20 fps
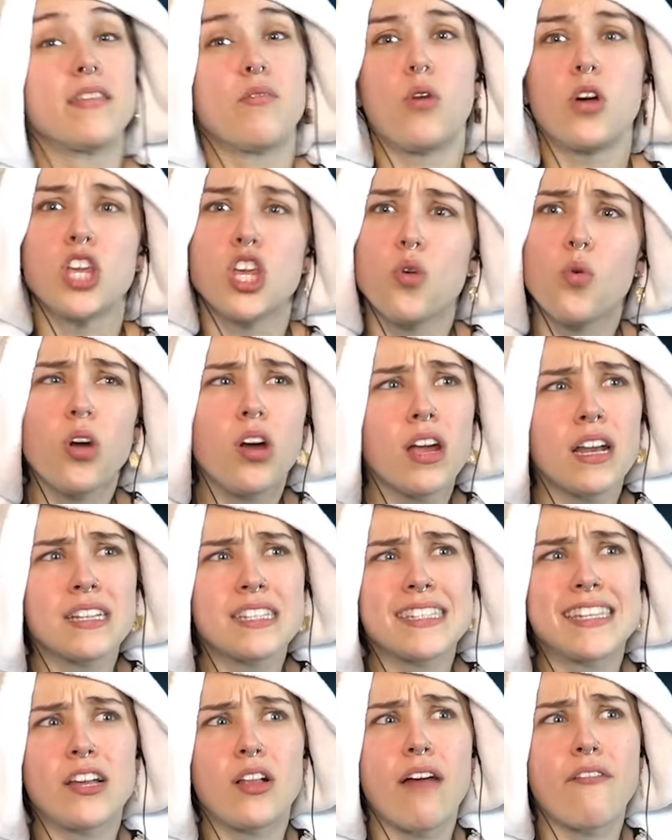Well, you are going to
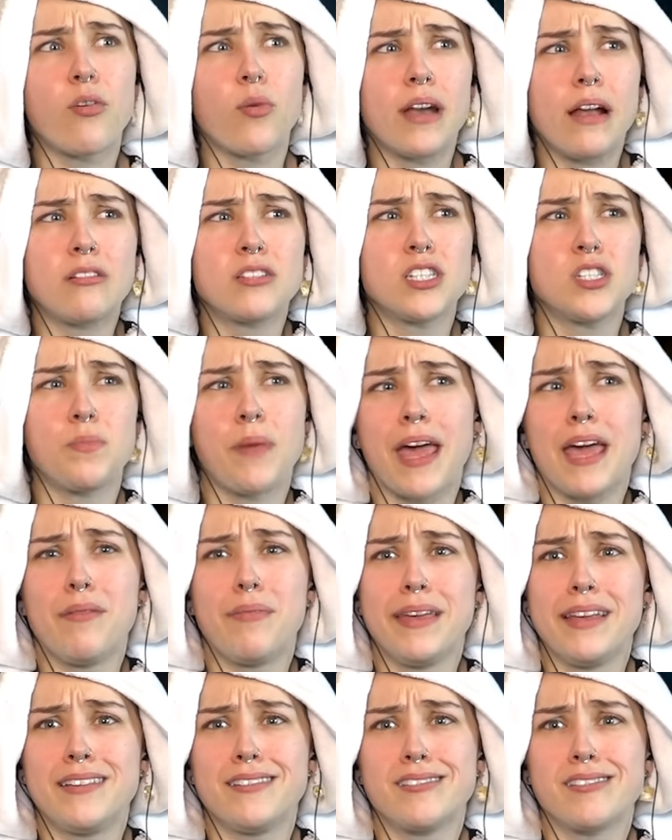steal everyone else's
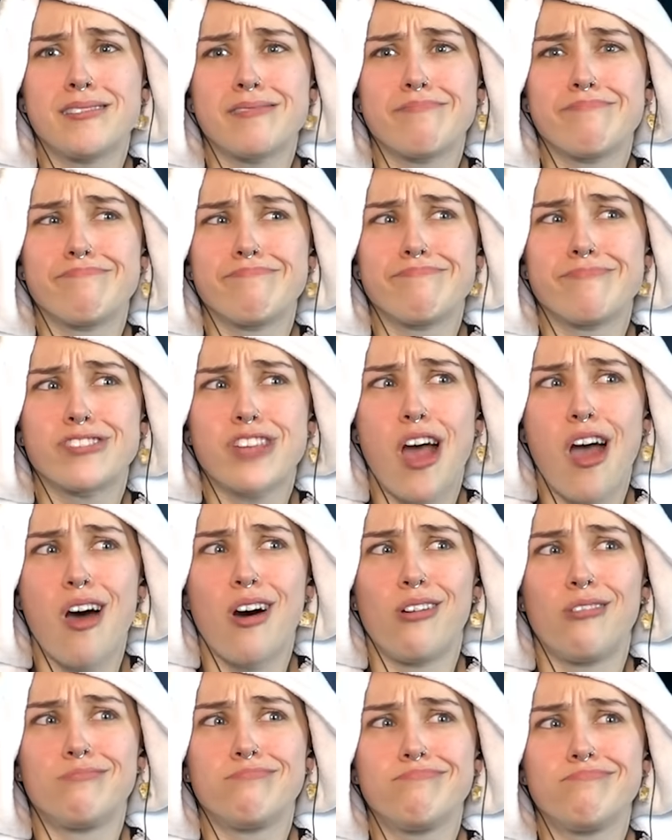babies,
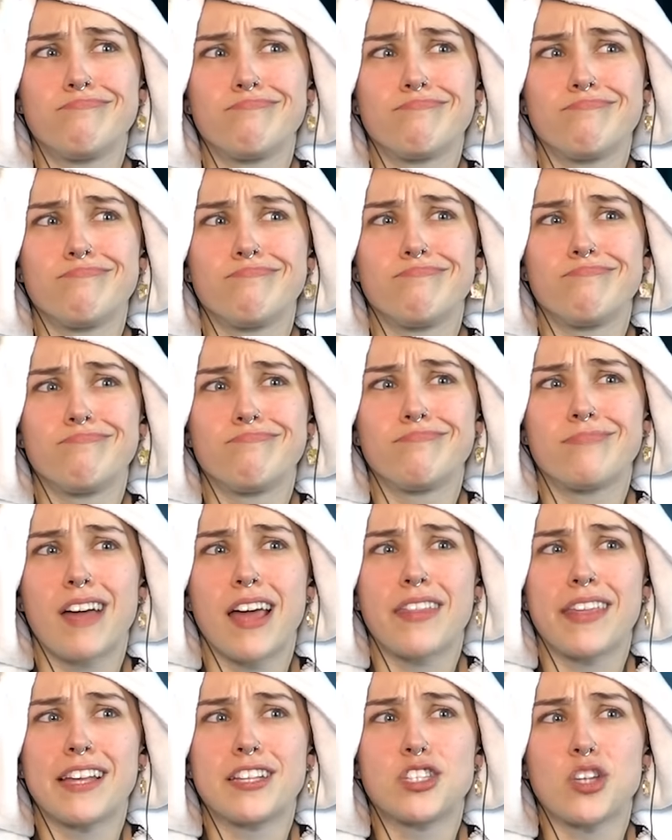so
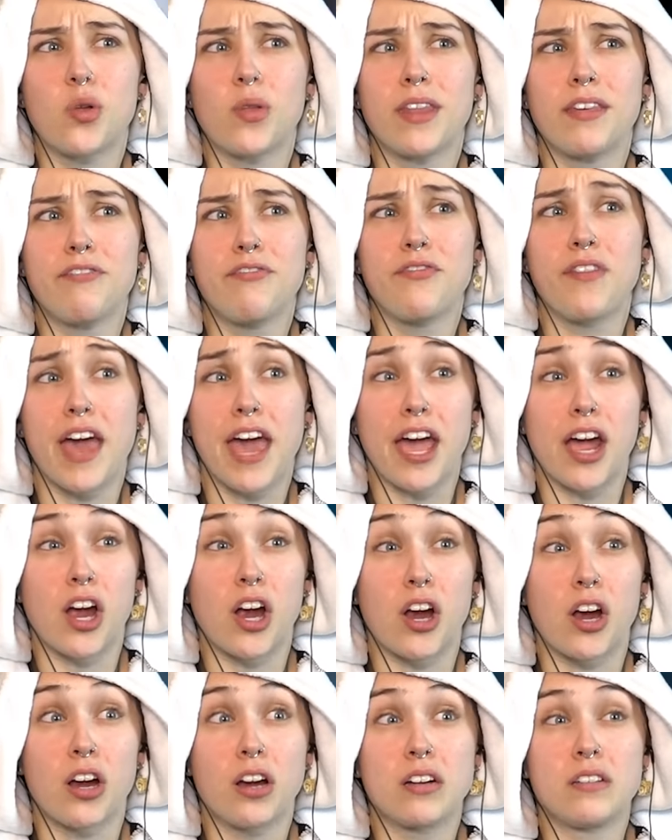I think it's only
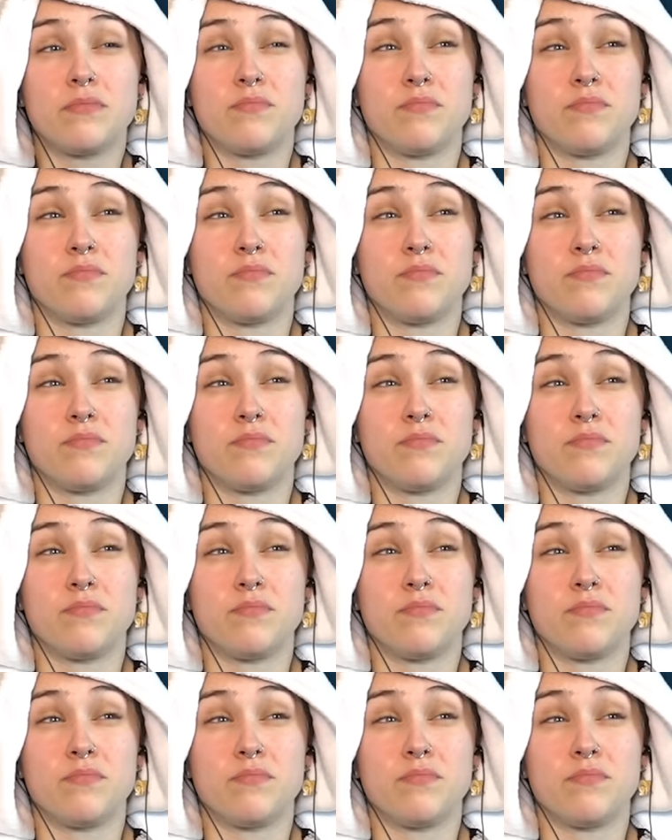fair.